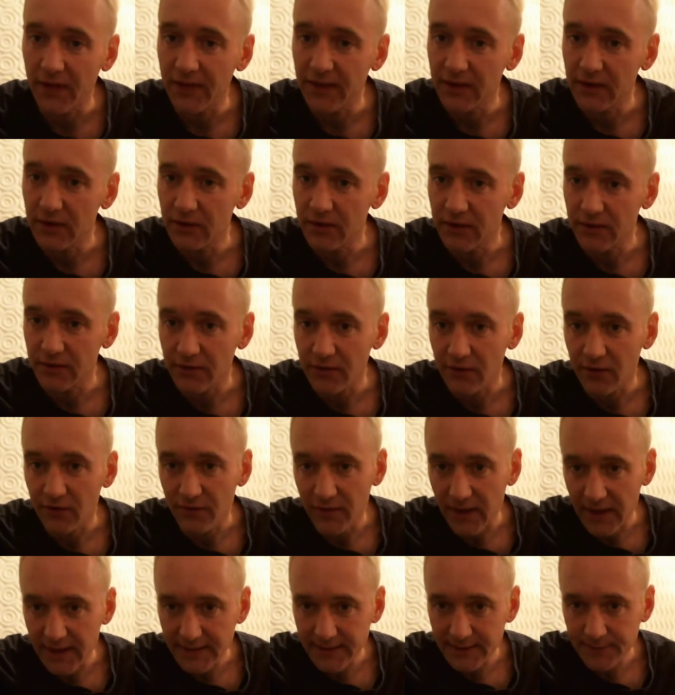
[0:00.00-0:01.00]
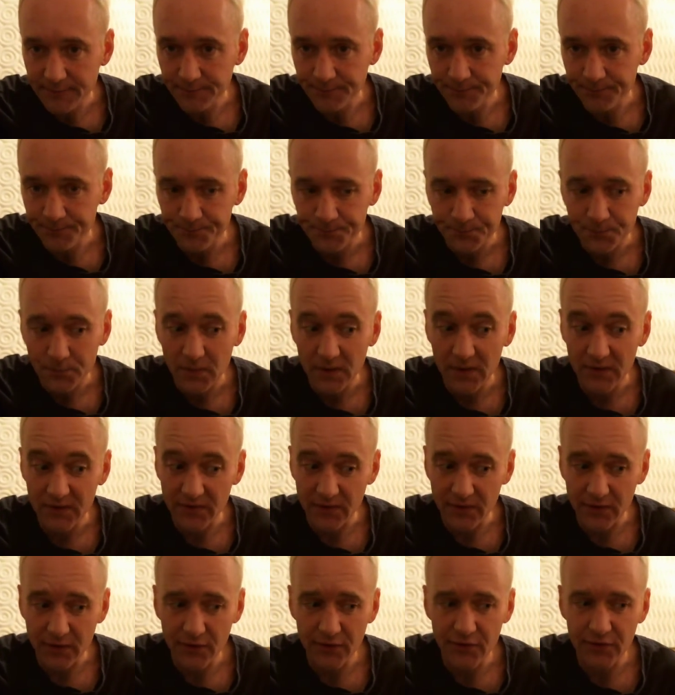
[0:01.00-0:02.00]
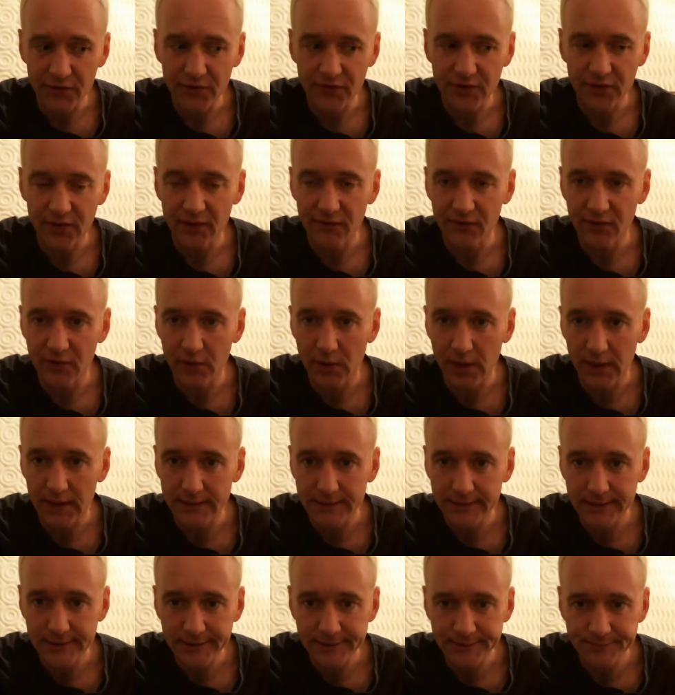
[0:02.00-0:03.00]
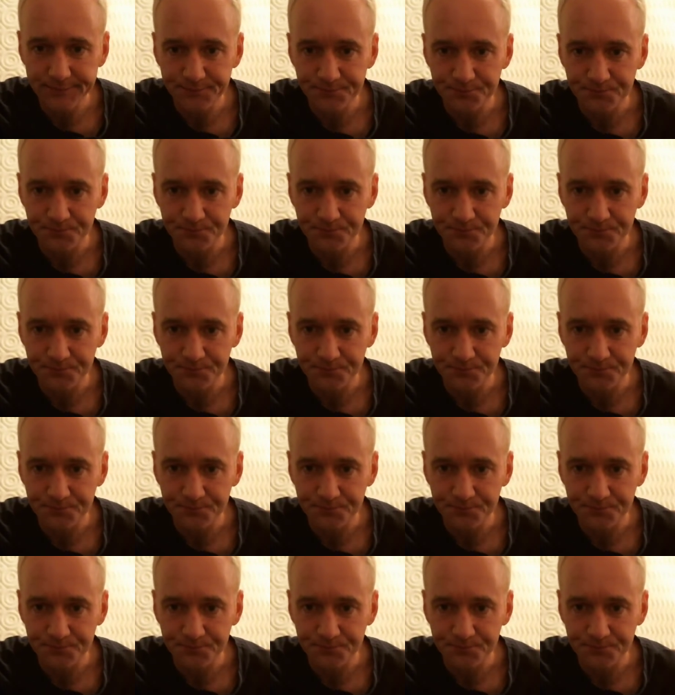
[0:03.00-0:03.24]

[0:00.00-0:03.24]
think you can still find them. There's still a few out there.